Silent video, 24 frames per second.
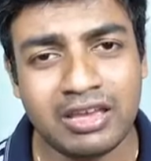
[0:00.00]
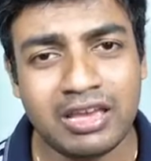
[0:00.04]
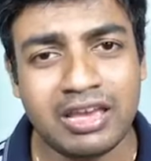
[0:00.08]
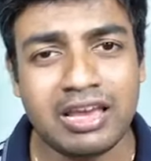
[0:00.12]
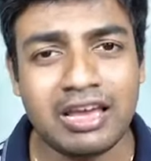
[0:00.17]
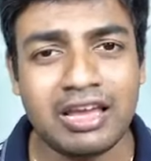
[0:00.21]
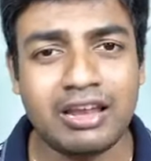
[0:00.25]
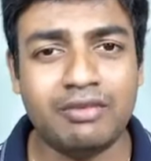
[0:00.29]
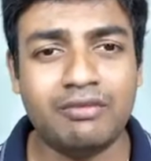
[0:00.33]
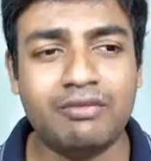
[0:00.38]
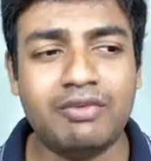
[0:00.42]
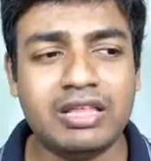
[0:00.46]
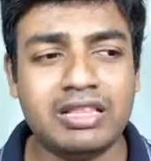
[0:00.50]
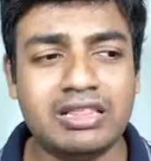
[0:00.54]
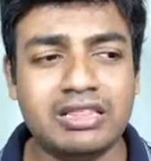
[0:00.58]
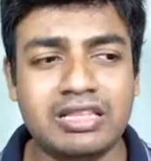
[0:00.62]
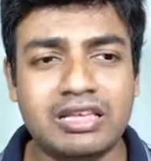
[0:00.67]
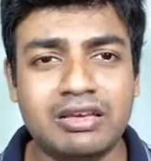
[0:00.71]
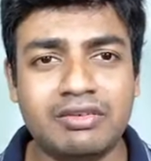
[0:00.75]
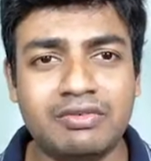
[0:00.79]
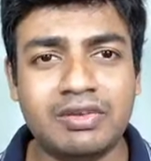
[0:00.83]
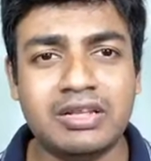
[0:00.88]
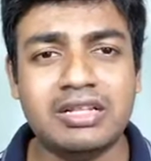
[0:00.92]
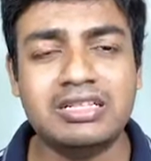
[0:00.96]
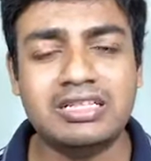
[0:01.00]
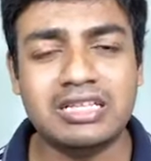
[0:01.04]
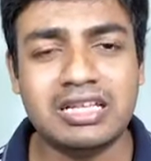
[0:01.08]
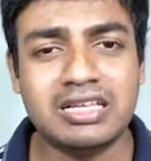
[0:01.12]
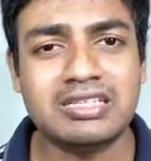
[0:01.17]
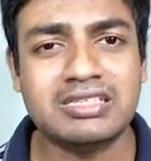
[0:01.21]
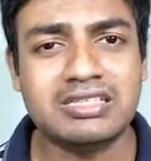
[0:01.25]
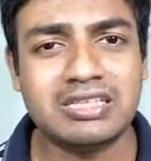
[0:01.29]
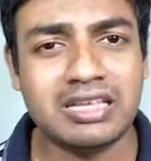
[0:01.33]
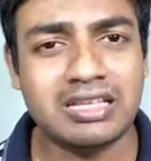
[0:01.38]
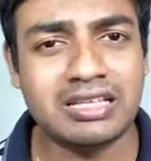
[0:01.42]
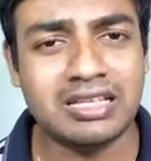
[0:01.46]
and when they
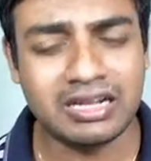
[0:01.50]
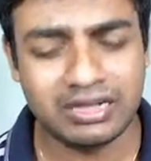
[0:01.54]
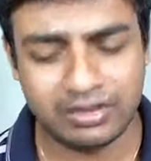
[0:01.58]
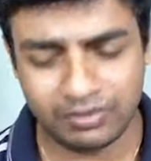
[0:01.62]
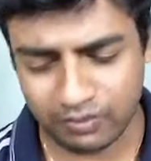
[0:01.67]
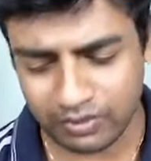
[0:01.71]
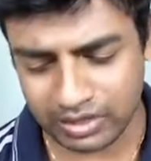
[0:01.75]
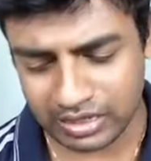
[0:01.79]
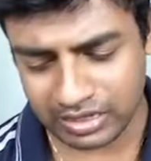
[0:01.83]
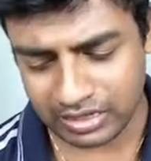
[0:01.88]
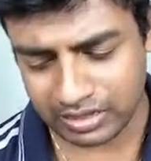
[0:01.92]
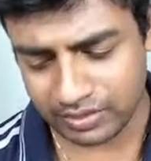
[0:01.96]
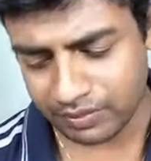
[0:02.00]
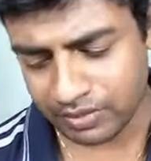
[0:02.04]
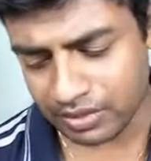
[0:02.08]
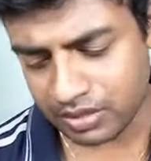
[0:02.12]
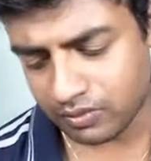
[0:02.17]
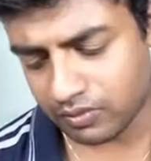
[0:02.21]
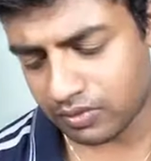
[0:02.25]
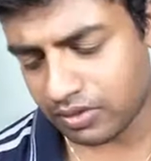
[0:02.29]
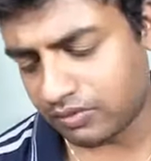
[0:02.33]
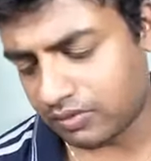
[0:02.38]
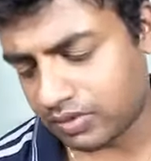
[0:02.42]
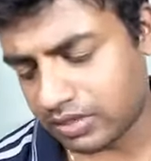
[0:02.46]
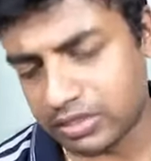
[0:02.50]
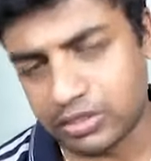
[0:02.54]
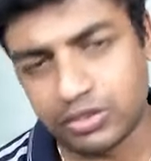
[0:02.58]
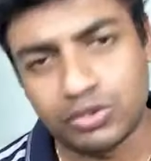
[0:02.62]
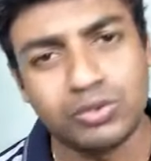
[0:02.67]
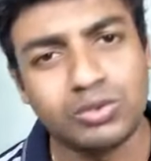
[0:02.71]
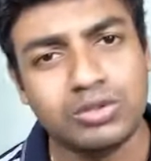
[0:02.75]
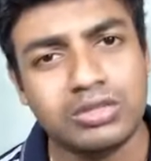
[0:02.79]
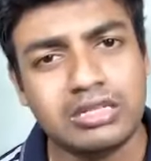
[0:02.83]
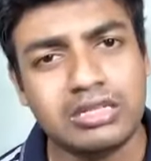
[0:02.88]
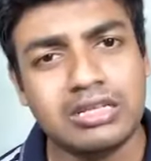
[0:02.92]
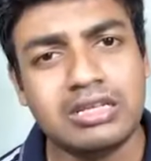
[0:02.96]
say that we will
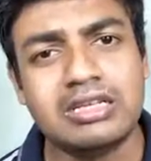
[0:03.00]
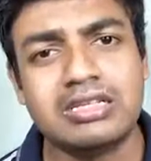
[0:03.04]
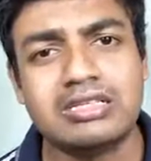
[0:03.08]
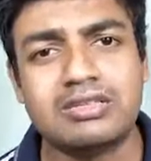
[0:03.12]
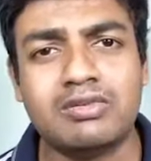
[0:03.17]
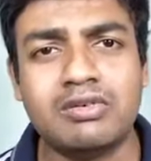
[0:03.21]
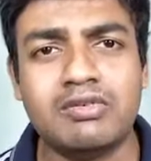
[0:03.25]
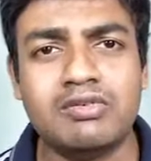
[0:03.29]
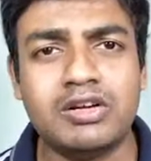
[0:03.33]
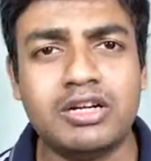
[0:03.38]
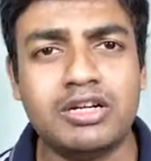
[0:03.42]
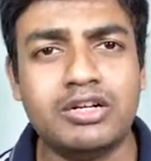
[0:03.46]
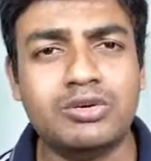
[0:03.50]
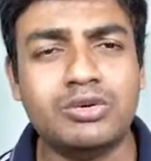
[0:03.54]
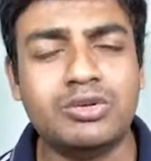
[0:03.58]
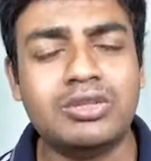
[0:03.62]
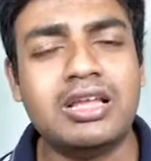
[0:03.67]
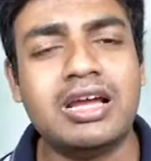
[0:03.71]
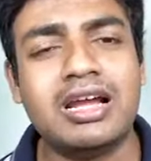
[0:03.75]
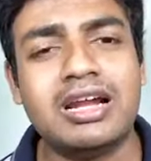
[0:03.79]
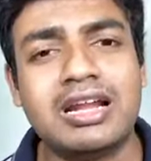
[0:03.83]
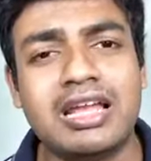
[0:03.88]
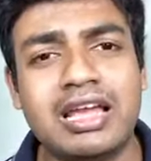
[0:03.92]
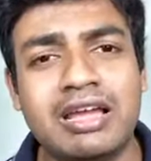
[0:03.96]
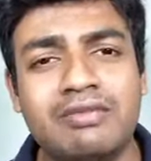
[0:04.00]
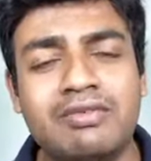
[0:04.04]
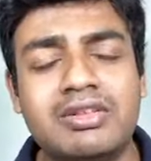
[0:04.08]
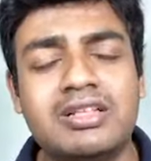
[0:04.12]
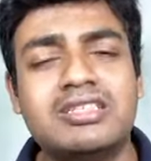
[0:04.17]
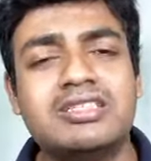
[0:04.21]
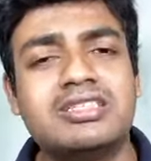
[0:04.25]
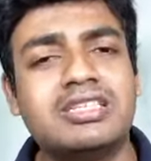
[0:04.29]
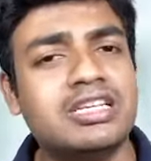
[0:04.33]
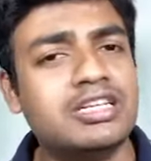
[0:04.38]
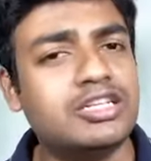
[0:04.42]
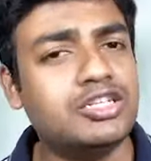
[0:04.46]
do this, we will do that, I will
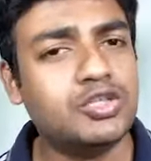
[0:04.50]
say,